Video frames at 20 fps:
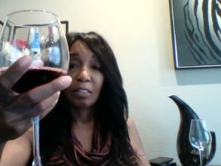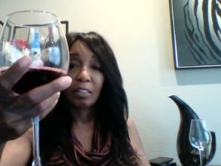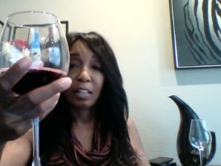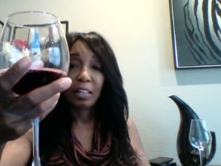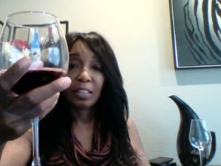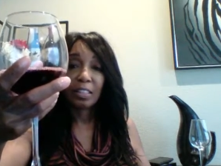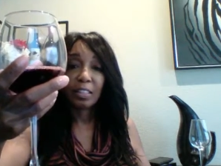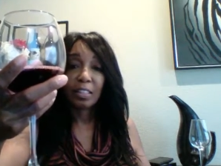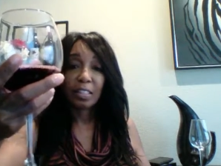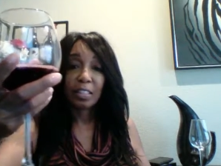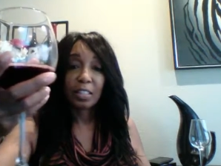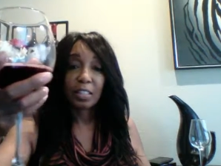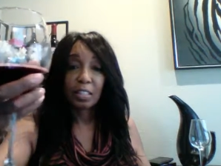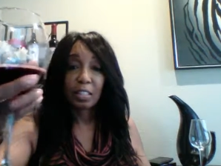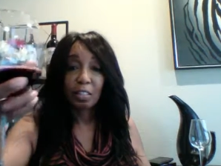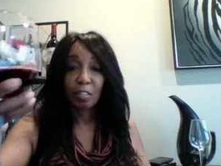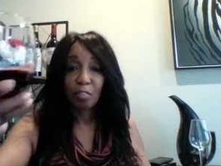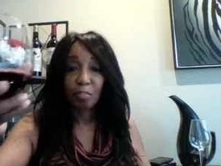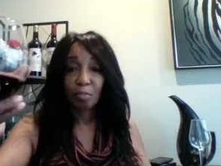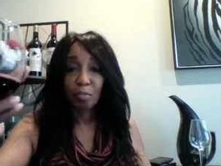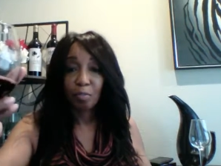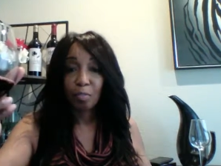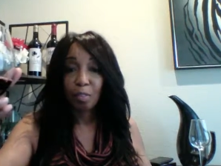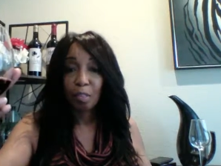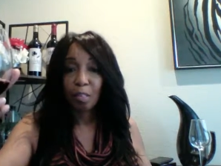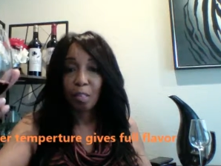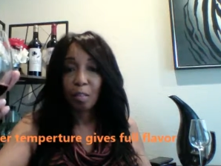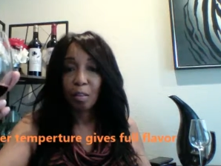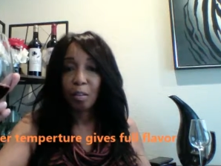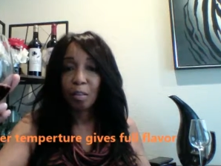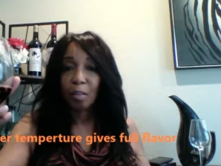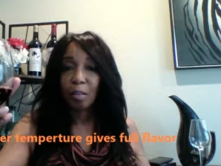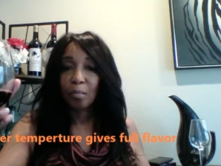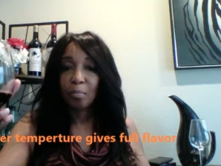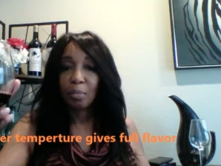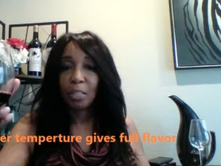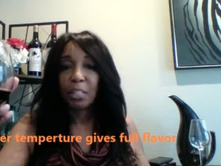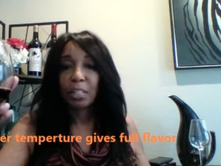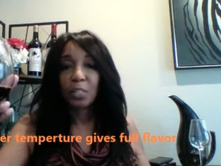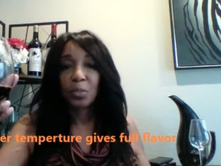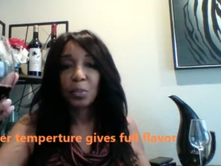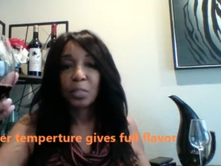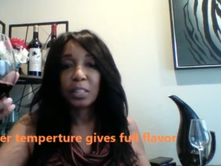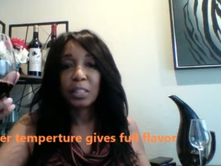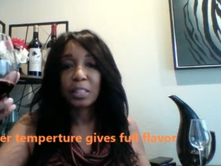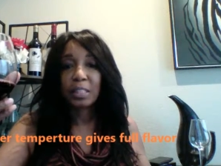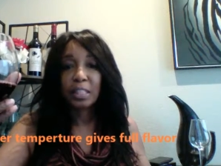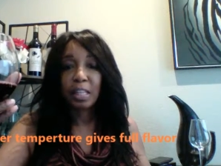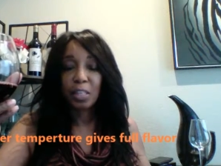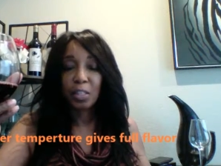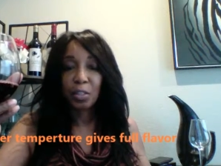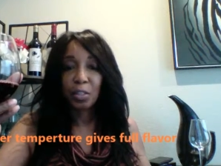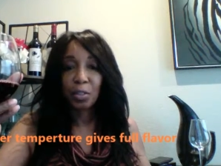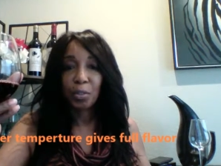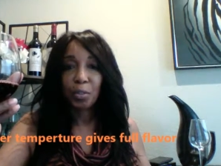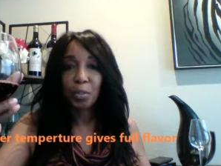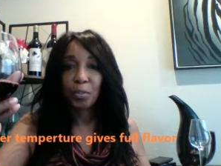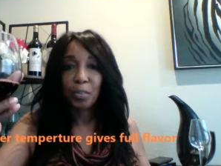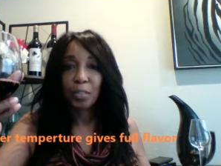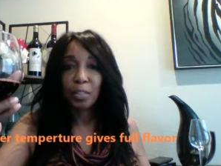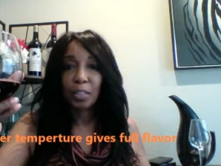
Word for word: like this. Because what does that do?